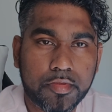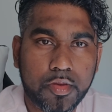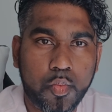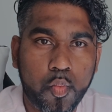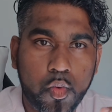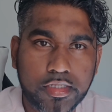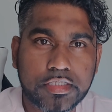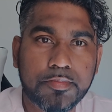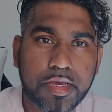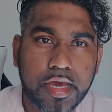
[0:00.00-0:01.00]

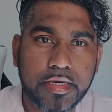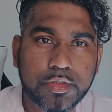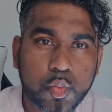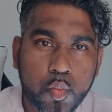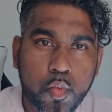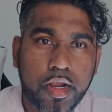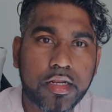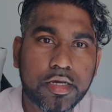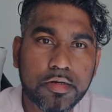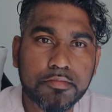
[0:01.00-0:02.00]
What's up guys,
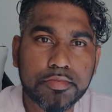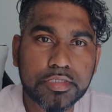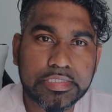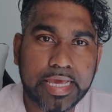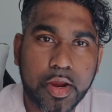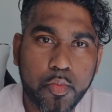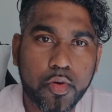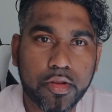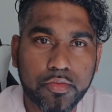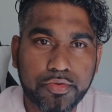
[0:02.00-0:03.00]
welcome to Tech
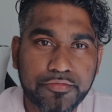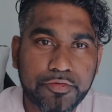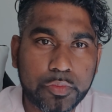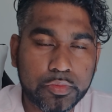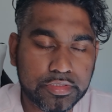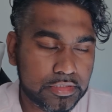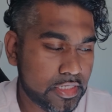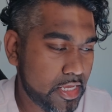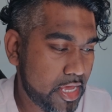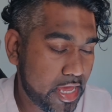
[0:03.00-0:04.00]
World Reviews,